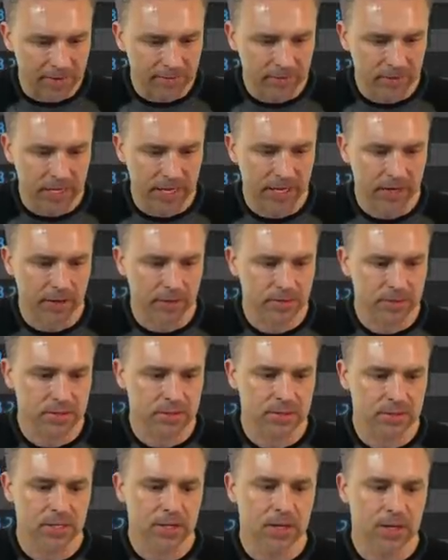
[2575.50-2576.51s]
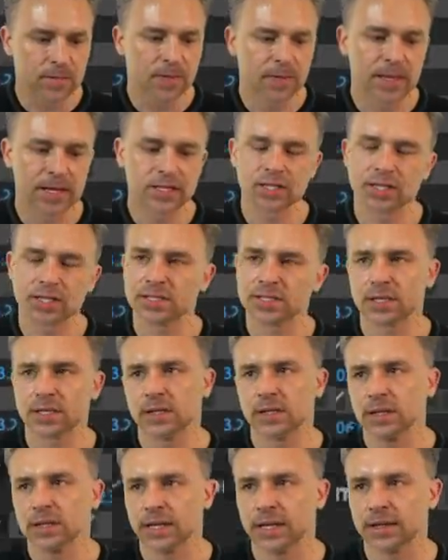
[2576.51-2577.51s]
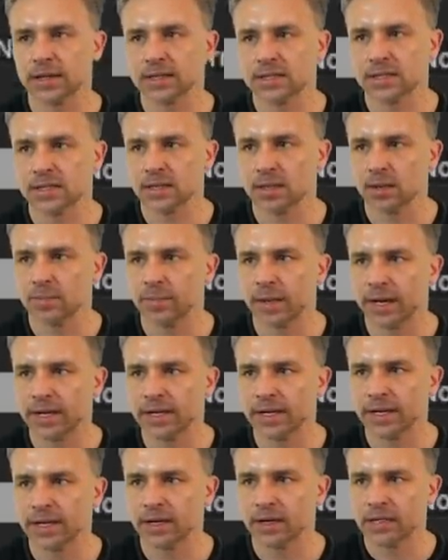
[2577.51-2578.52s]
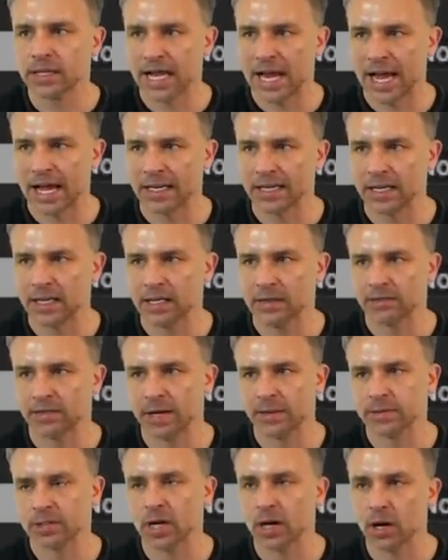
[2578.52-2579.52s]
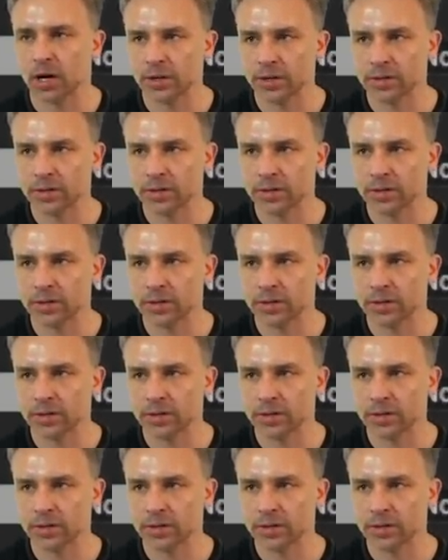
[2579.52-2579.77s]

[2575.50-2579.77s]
layers, then just click this little button and it'll add a keyframe to all your